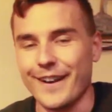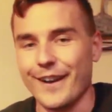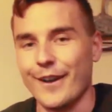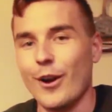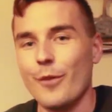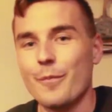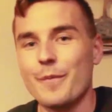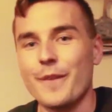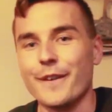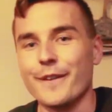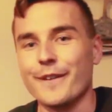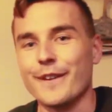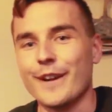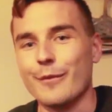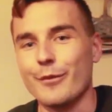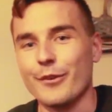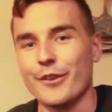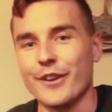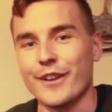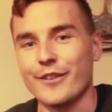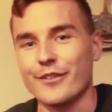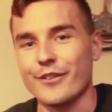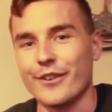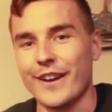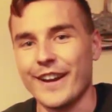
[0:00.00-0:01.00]
I hope that you're able
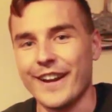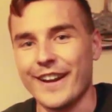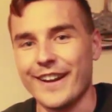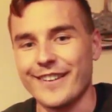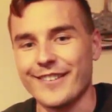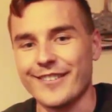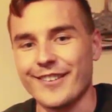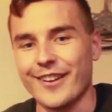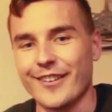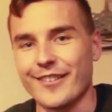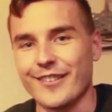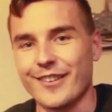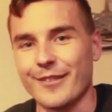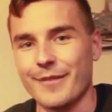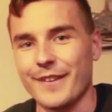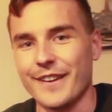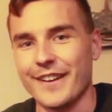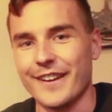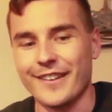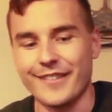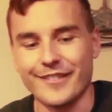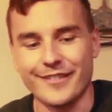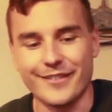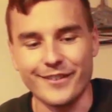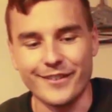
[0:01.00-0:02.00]
to get your hands on
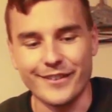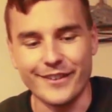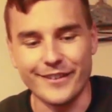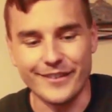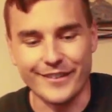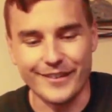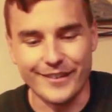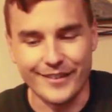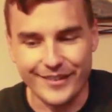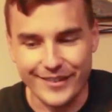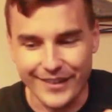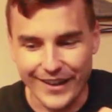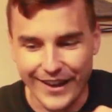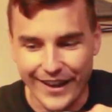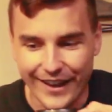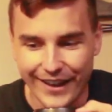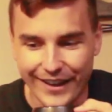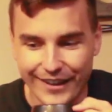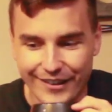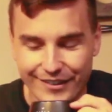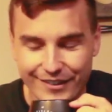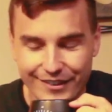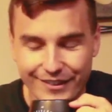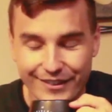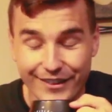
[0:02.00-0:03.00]
something as delicious
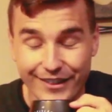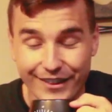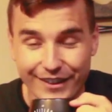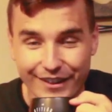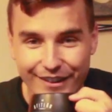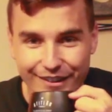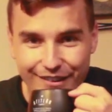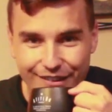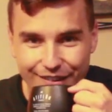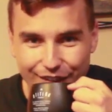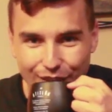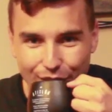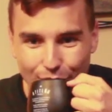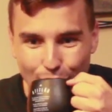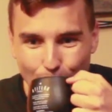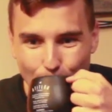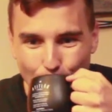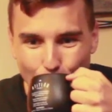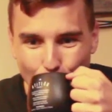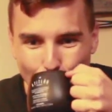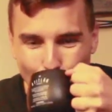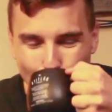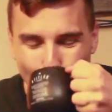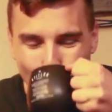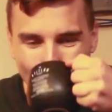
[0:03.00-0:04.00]
as this.
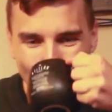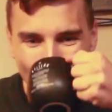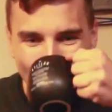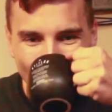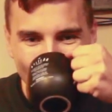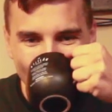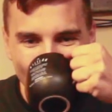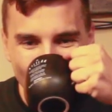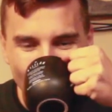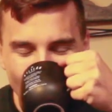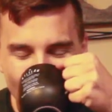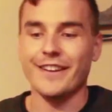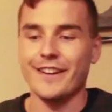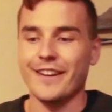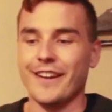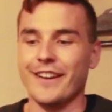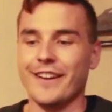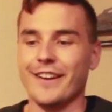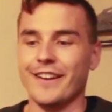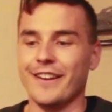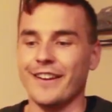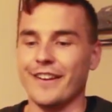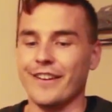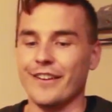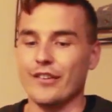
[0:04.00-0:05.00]

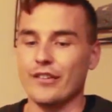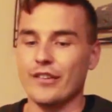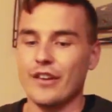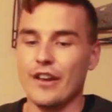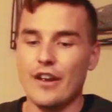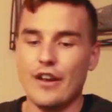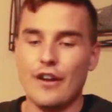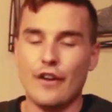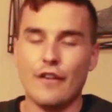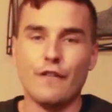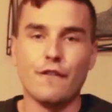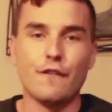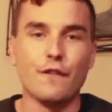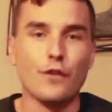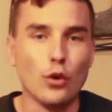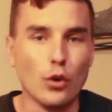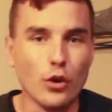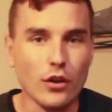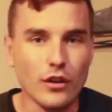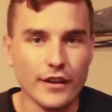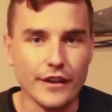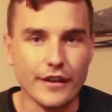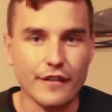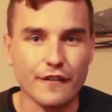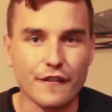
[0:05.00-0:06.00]
It is
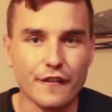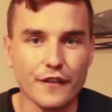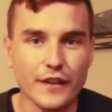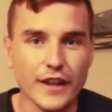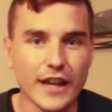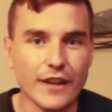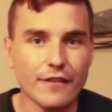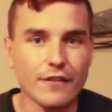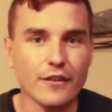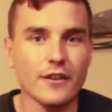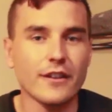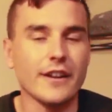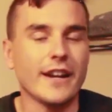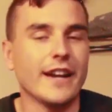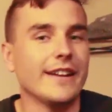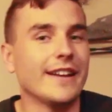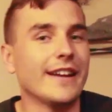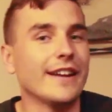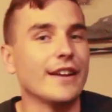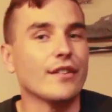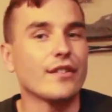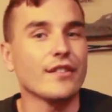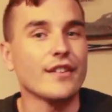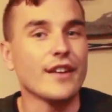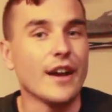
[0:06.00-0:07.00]
full in flavor, and
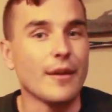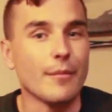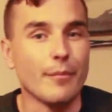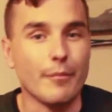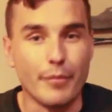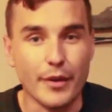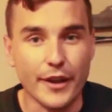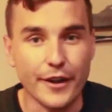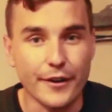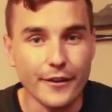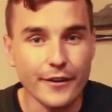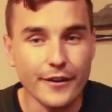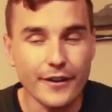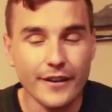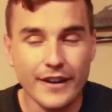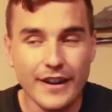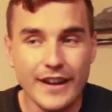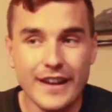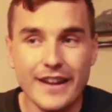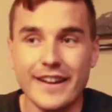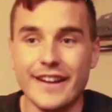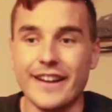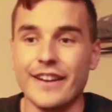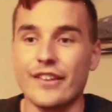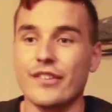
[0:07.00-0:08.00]
yet it's not bitter.
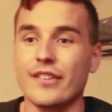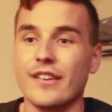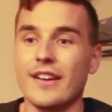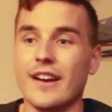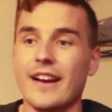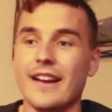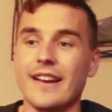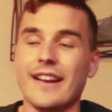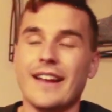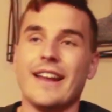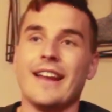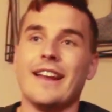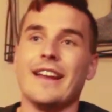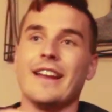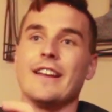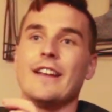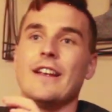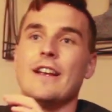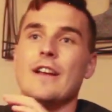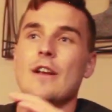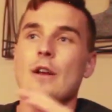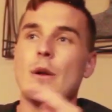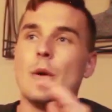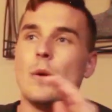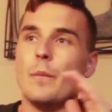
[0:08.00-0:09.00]
It's got
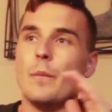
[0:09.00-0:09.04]
a